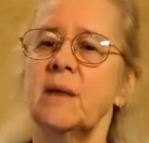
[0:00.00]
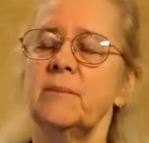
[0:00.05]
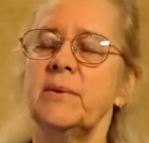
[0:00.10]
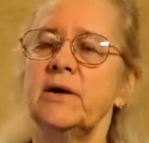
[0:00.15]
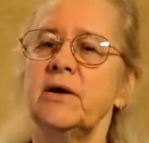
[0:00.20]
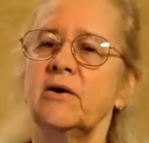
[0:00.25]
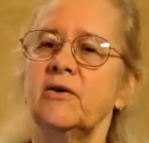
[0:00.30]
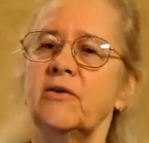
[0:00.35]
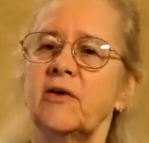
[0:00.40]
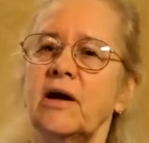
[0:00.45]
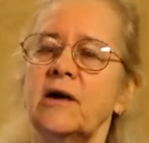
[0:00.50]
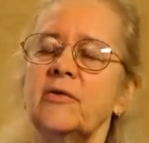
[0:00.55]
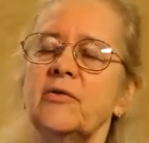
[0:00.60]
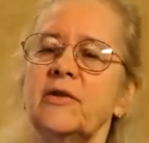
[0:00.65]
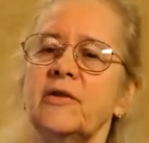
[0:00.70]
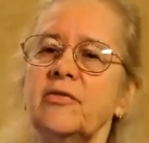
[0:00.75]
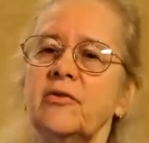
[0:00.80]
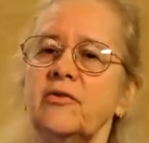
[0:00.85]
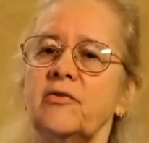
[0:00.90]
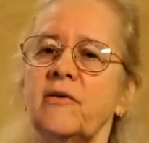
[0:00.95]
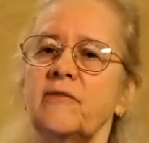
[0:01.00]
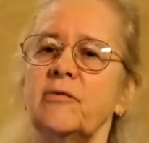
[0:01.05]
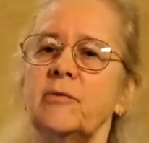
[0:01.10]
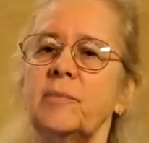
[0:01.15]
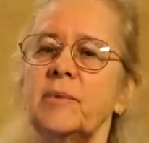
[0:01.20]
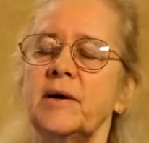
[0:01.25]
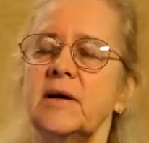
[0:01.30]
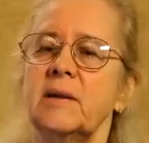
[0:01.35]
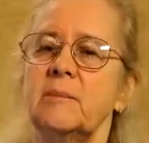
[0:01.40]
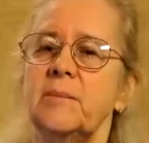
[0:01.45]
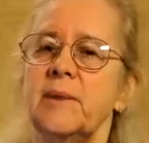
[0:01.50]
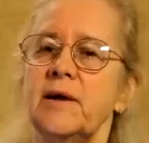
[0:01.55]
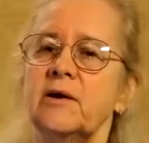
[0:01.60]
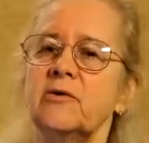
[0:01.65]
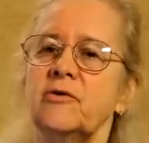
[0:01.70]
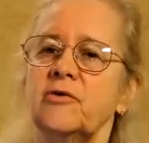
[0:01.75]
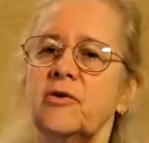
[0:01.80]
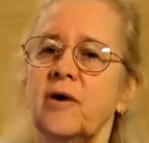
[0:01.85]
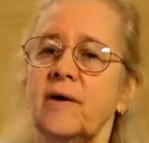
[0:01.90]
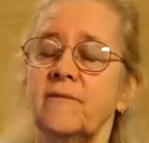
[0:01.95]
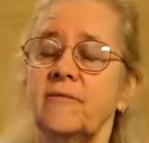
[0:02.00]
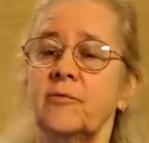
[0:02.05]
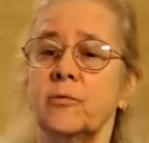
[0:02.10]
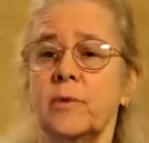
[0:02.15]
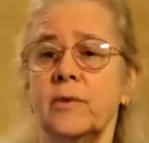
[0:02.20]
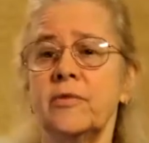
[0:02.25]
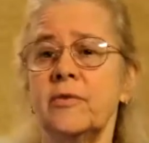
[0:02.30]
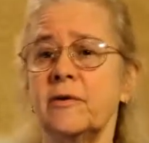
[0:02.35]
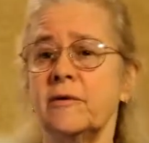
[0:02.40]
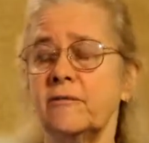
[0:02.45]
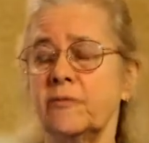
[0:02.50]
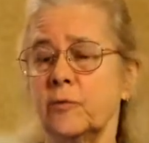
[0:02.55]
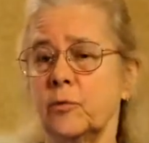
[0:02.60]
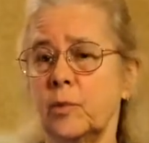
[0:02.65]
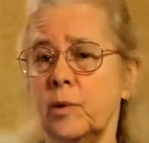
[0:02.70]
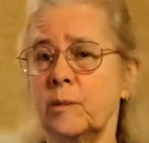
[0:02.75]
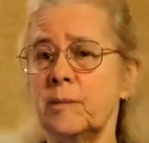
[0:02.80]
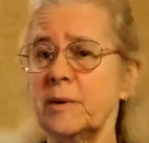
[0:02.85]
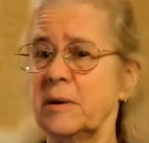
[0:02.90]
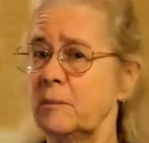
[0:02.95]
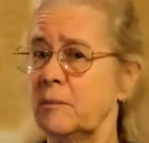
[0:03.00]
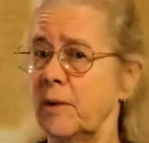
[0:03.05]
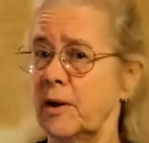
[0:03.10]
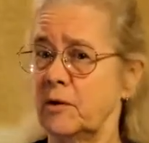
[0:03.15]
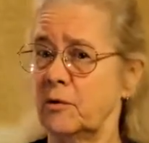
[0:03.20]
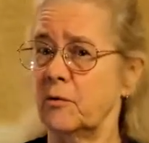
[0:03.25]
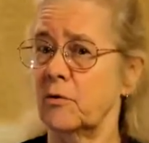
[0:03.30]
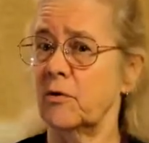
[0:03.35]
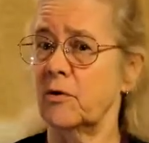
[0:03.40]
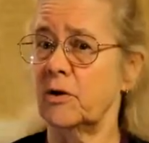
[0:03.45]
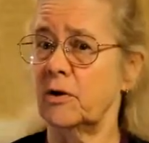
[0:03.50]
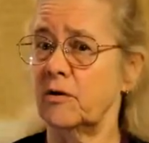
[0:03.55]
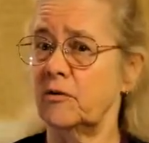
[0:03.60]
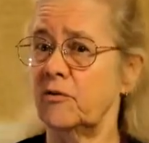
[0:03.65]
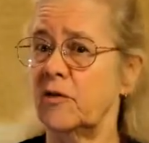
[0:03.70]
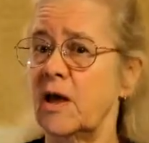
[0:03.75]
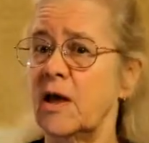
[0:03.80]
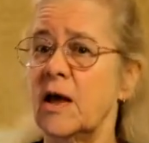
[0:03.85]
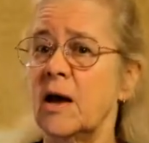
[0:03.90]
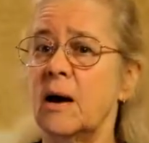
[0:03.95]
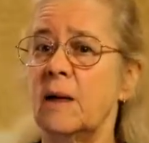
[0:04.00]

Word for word: because I don't think there's ever been a better time, for one thing, for women and minorities,